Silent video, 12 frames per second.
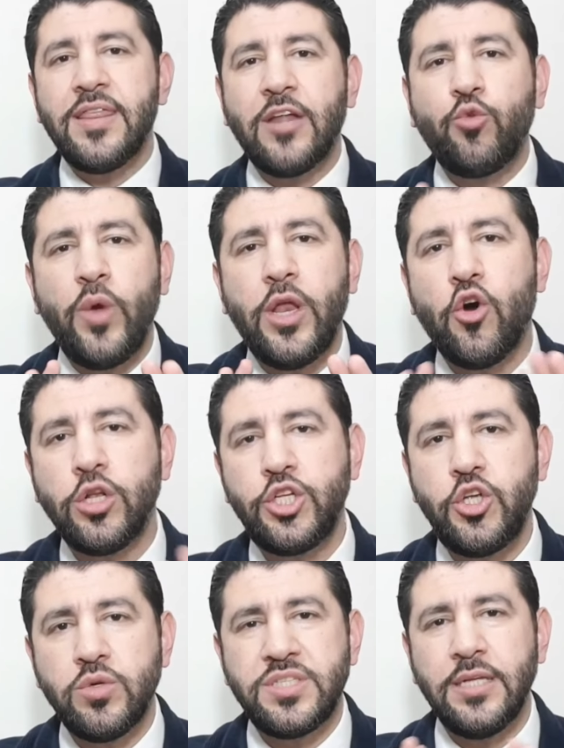that we
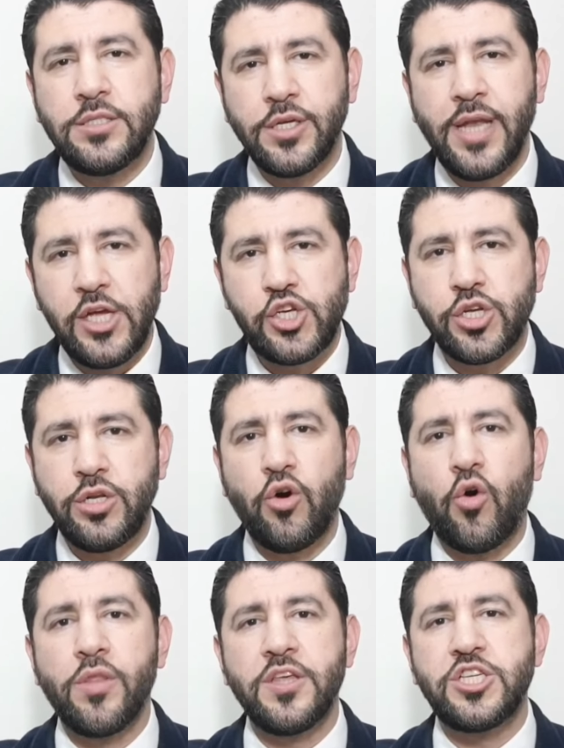don't use intonation
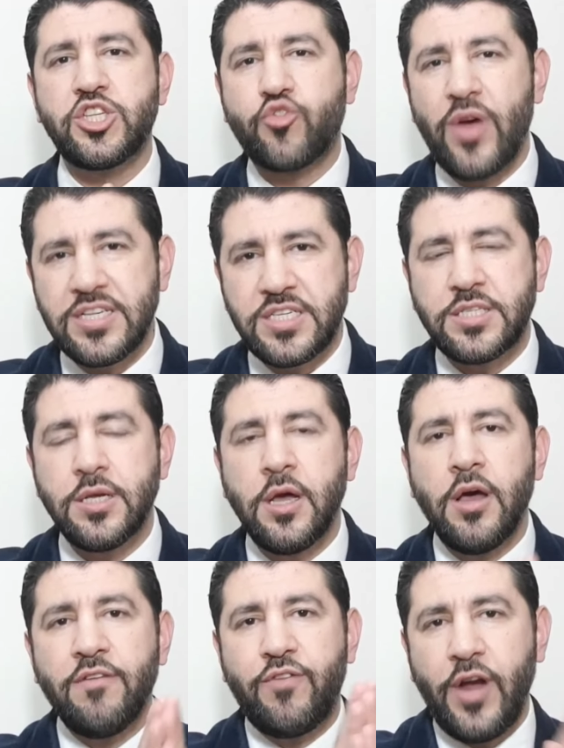or the stress
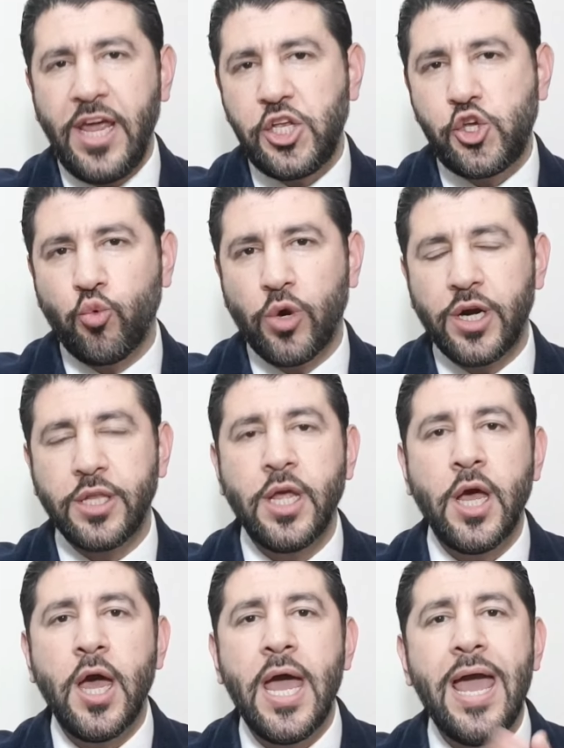for each word.
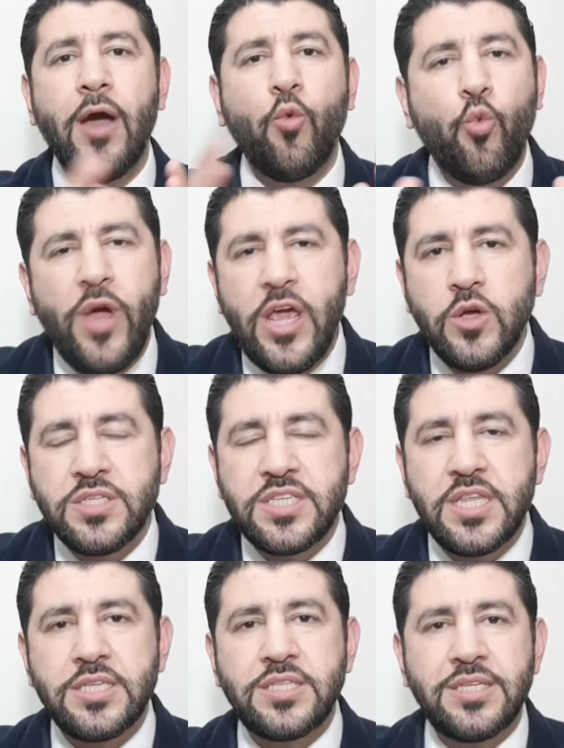We
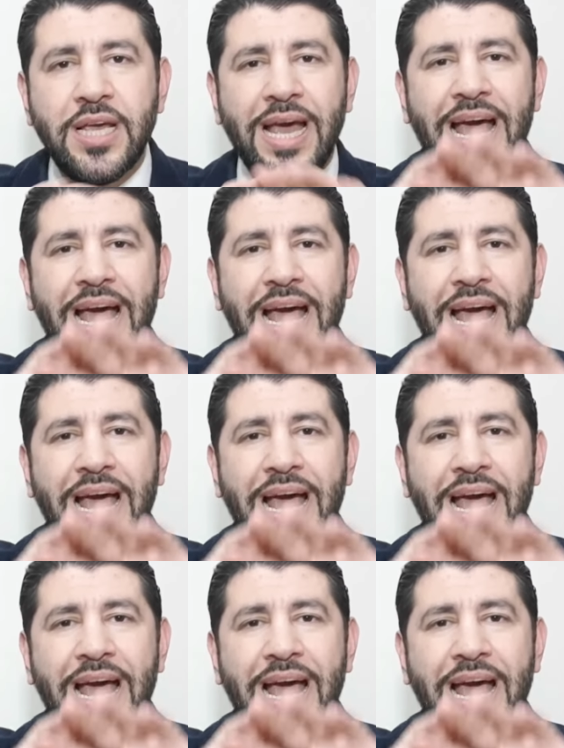use this